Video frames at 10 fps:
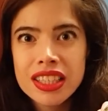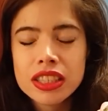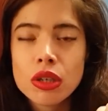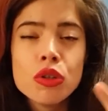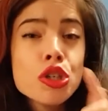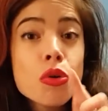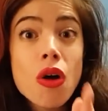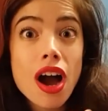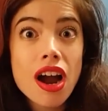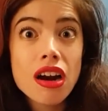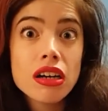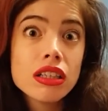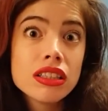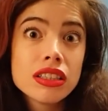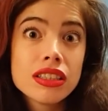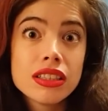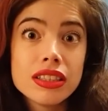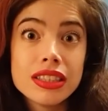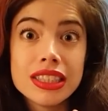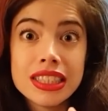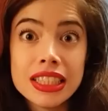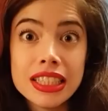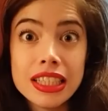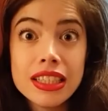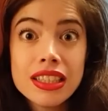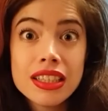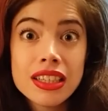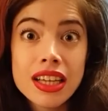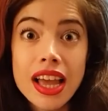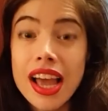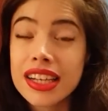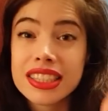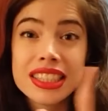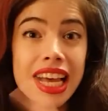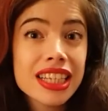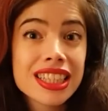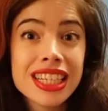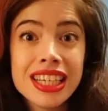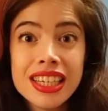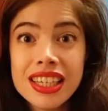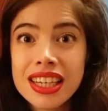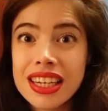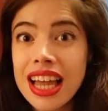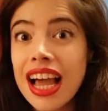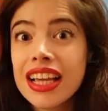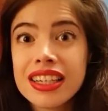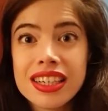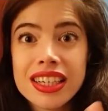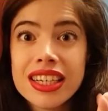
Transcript: So you are, Ziggy, exactly like